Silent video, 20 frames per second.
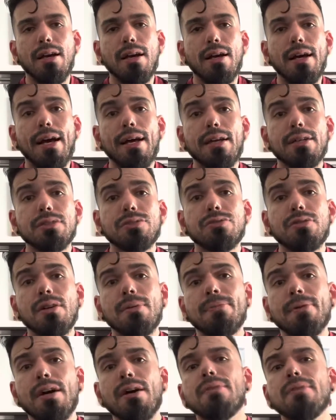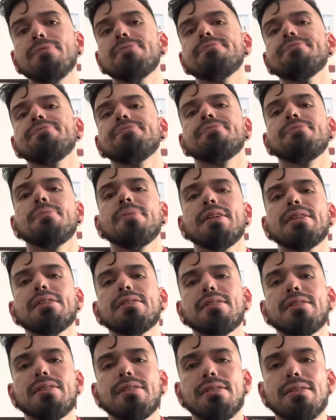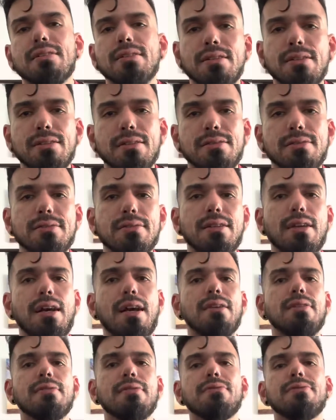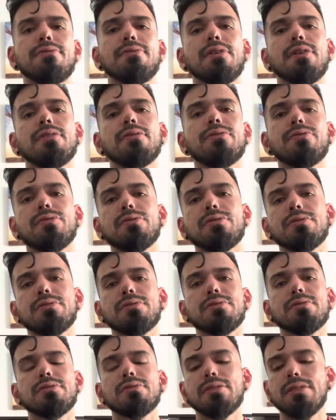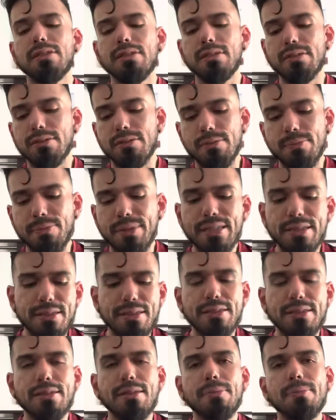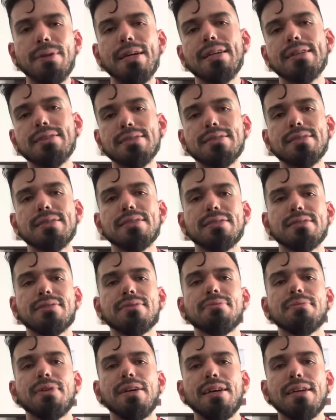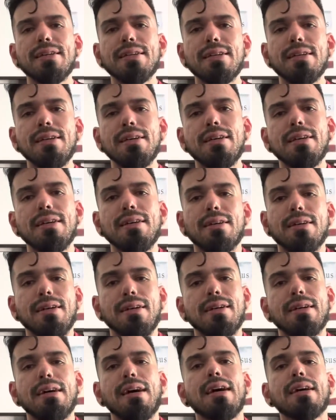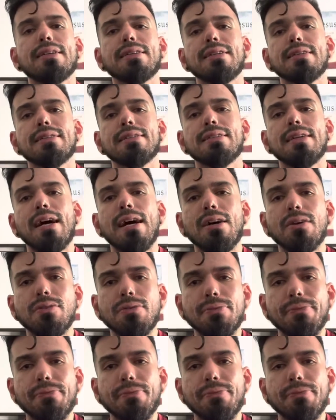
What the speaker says: I had to drop out, basically out of unforeseen, or basically a bad decision of mine. I got kicked out